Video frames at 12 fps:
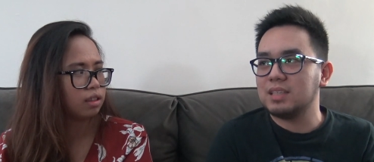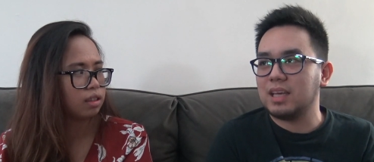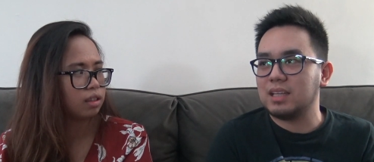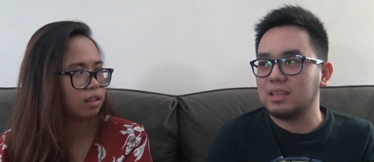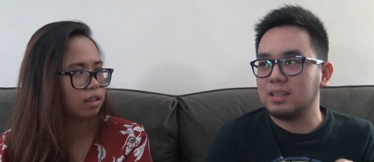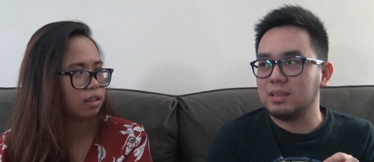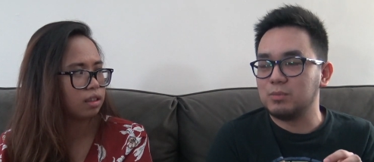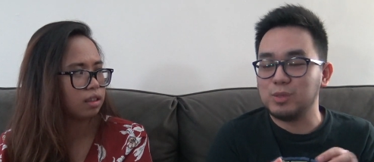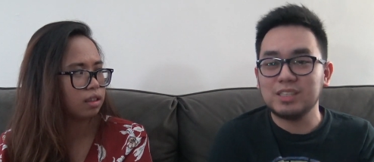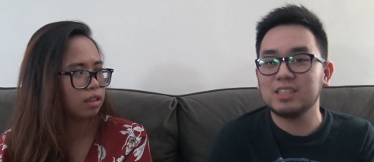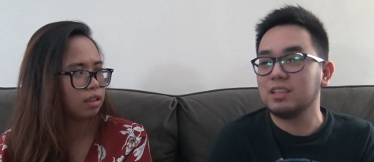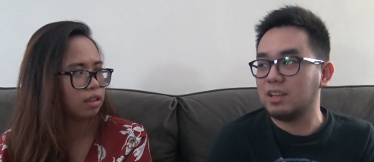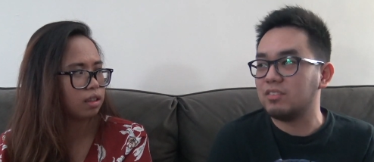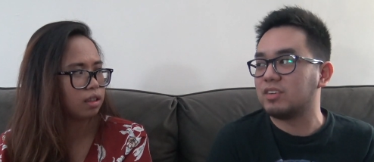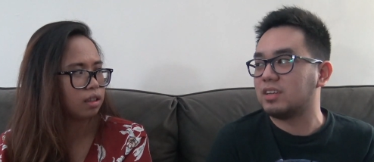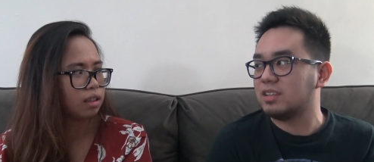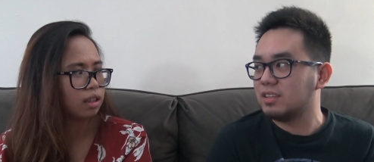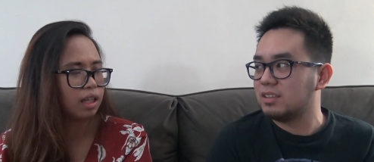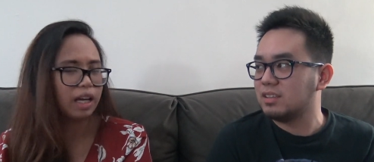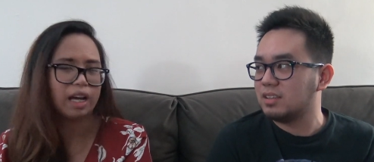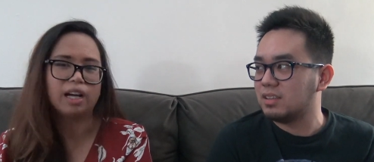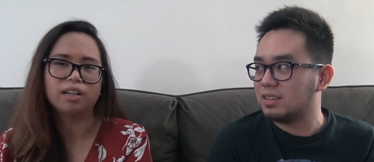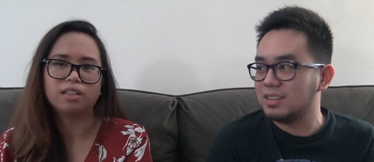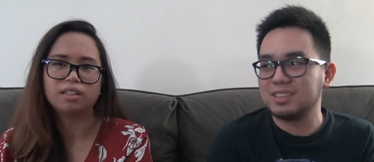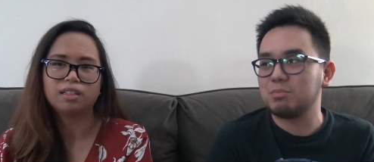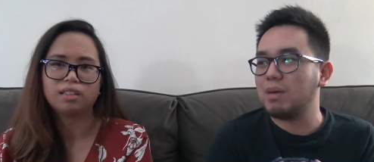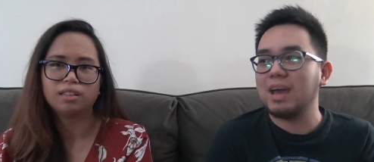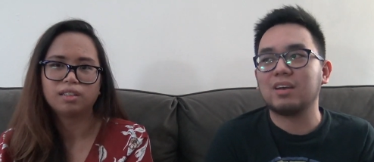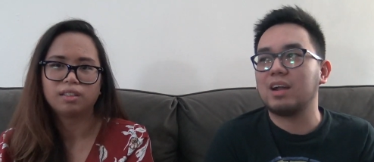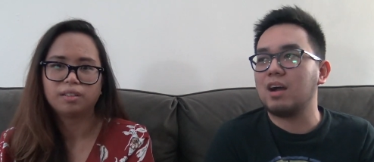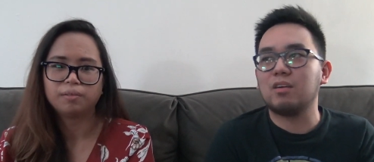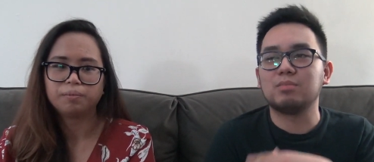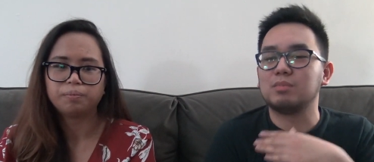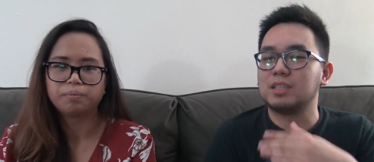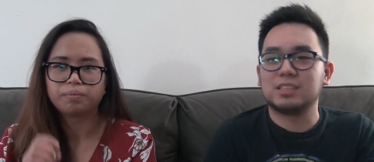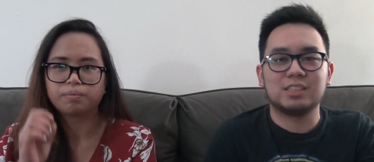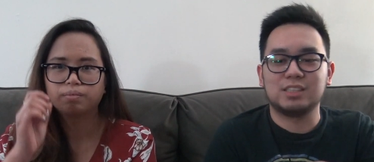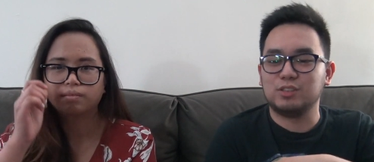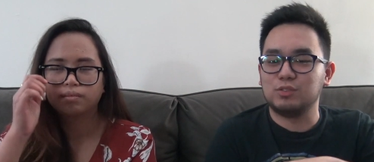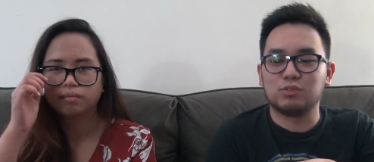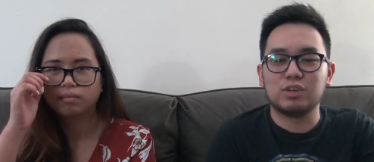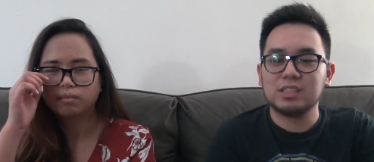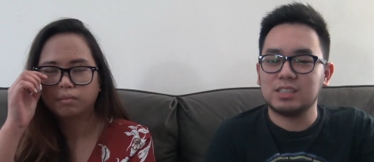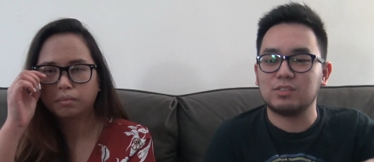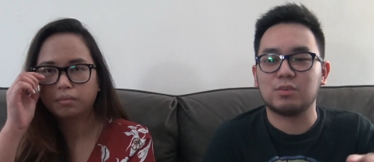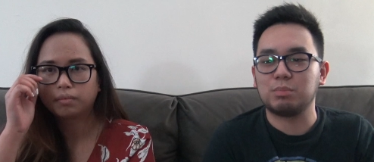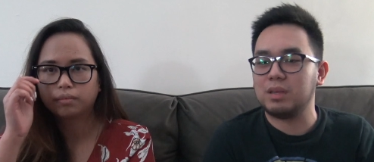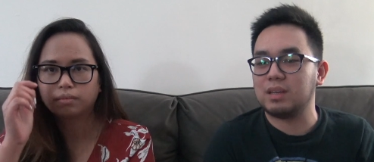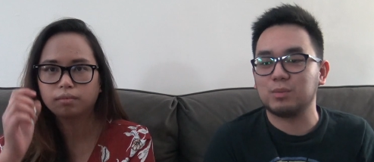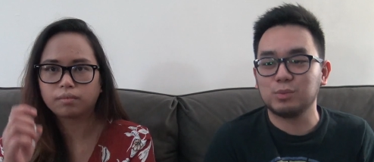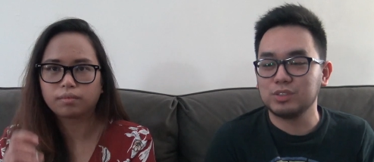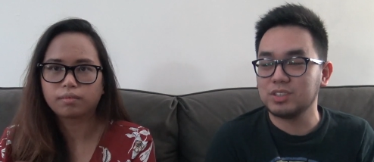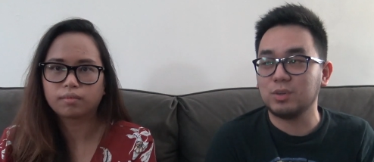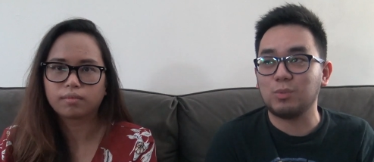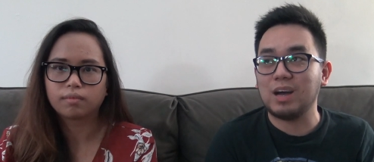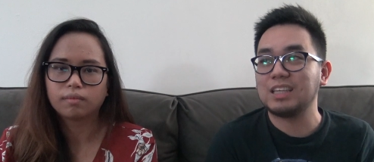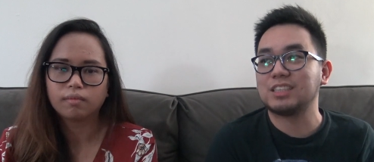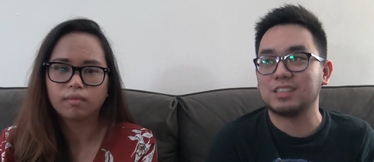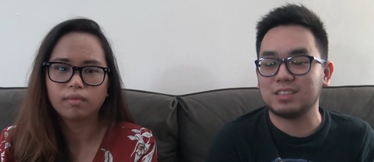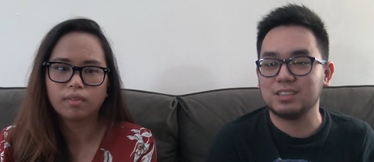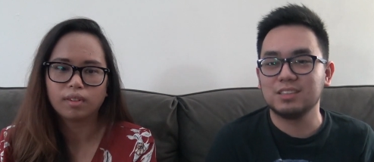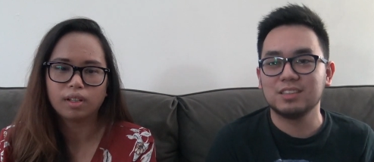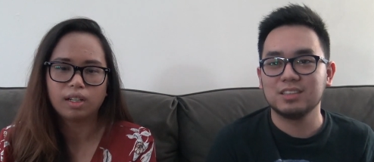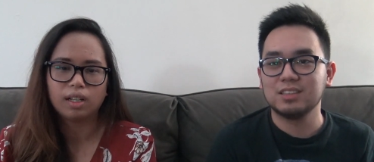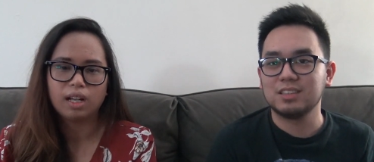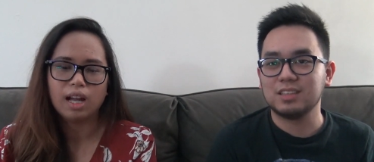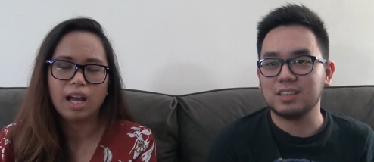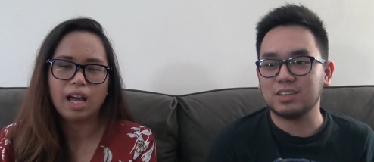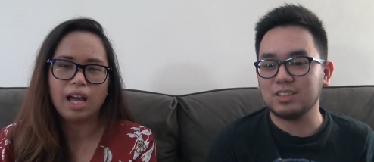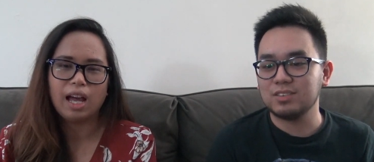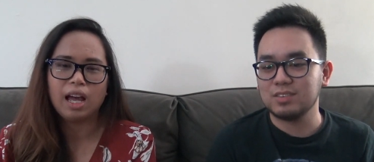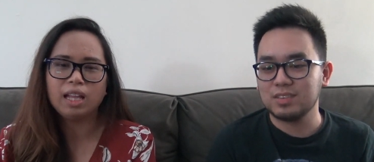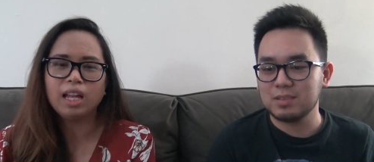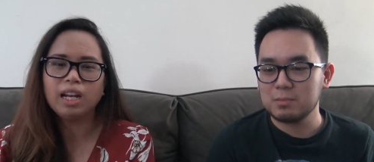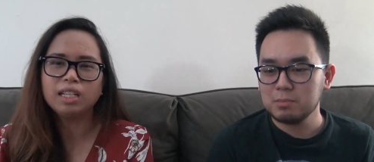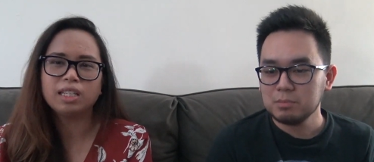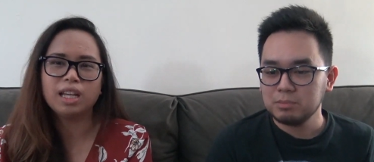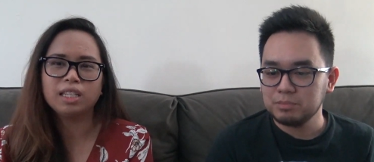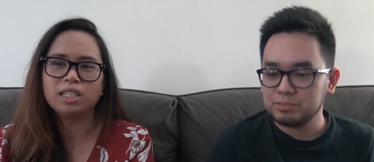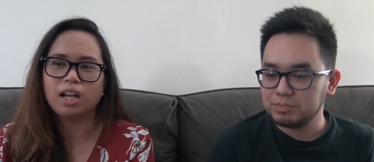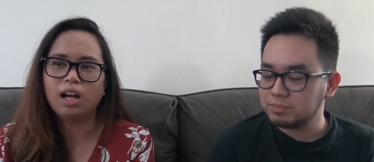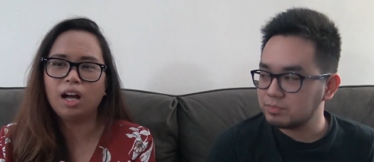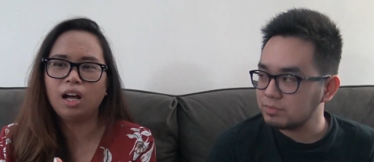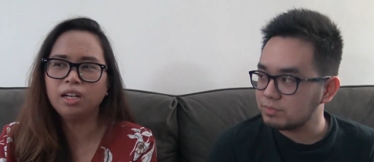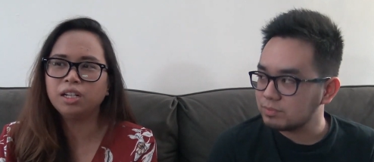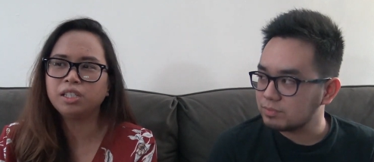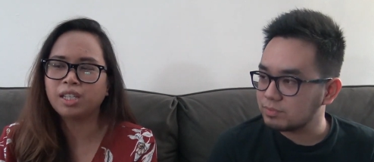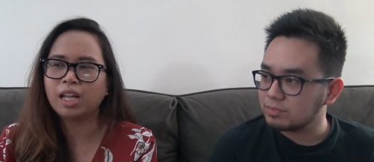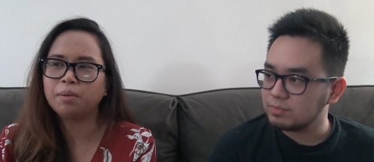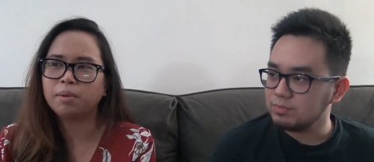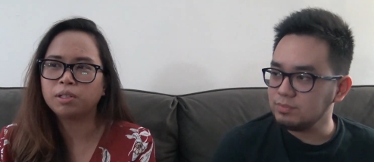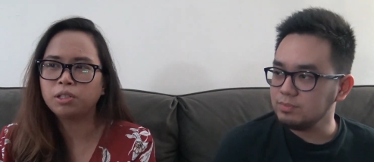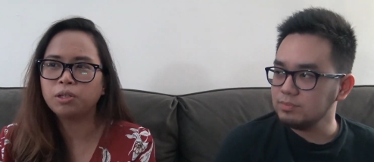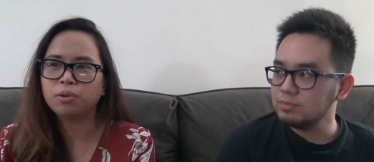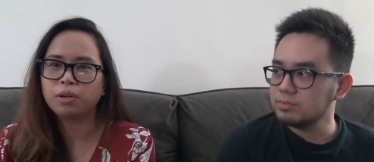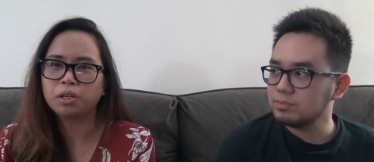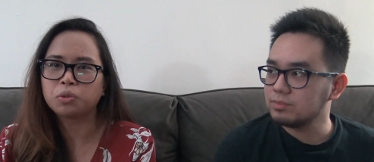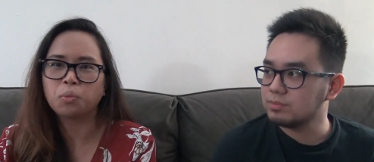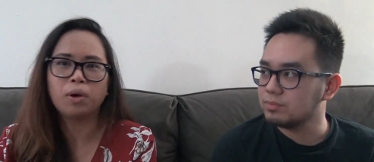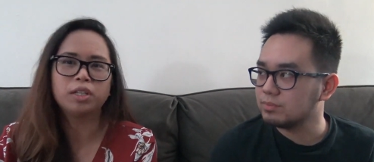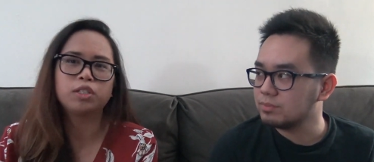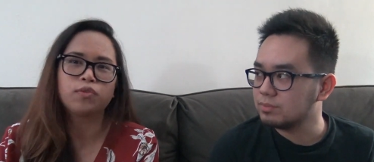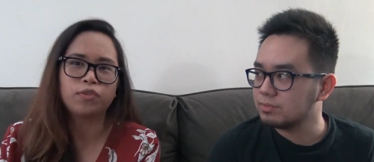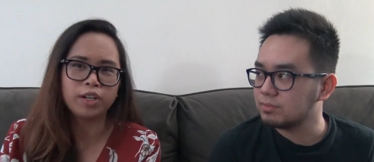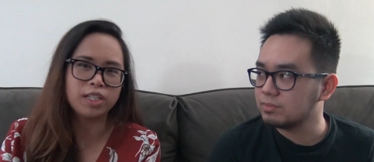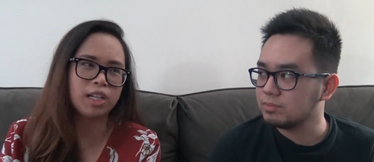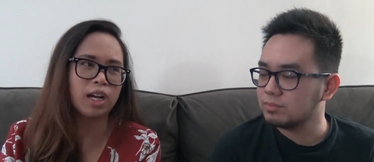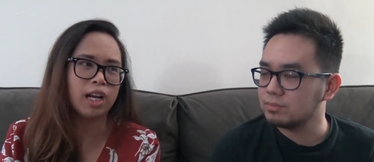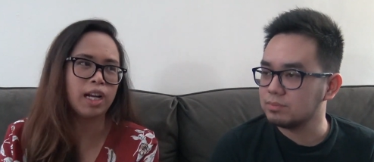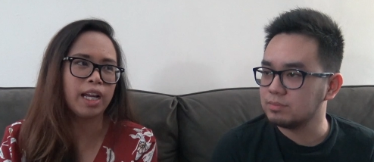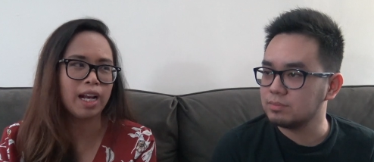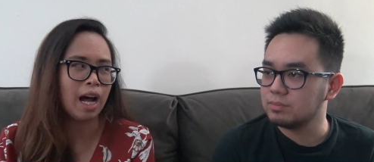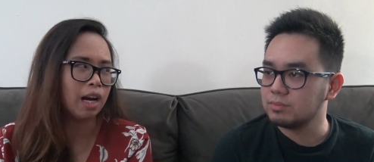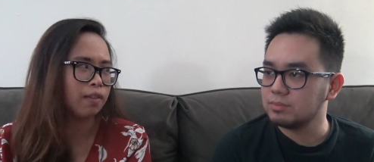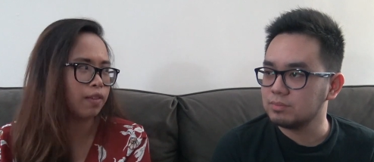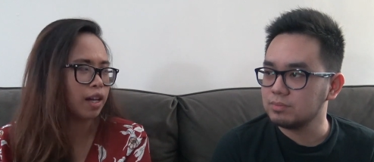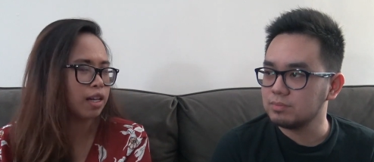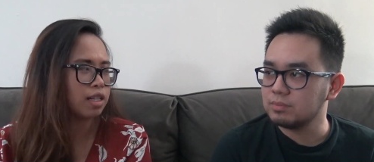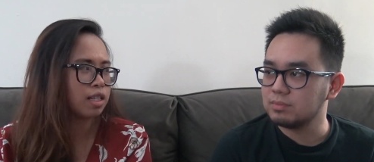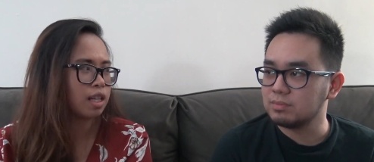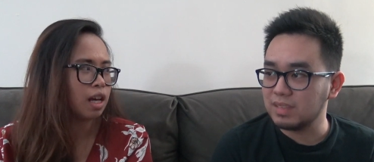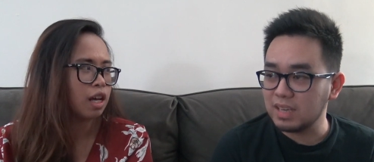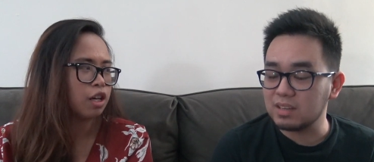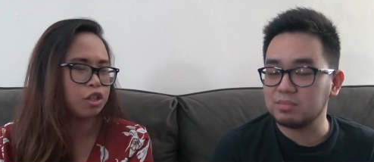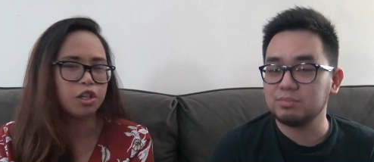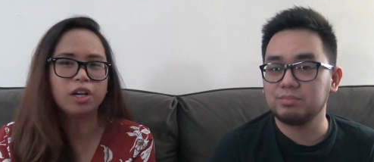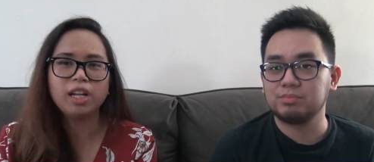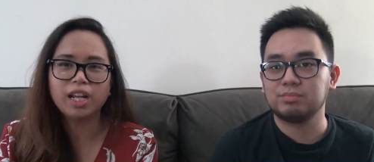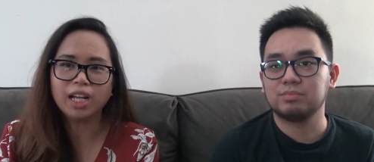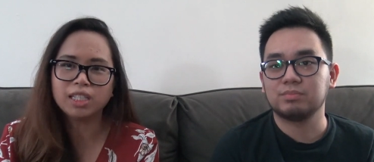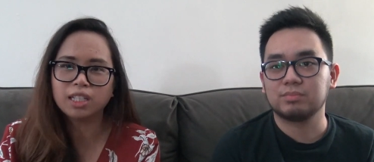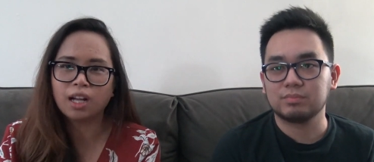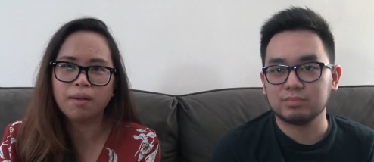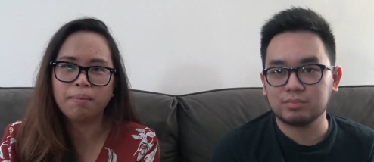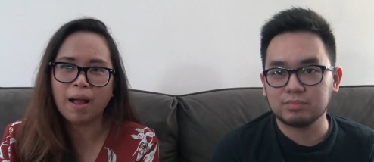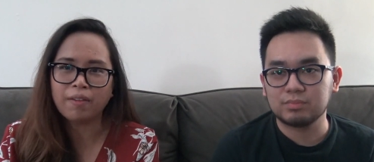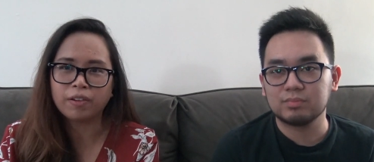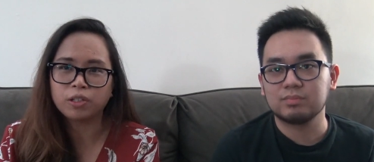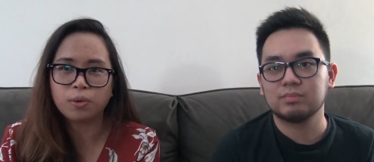Speaker 1: like we still love it. Yeah. It doesn't matter how much you rinse and repeat it, we'll still watch it. You know?
Speaker 2: And then it's it's understandable too, because what's Frieza gonna get out of this? Yeah. Sure, he gets to come back for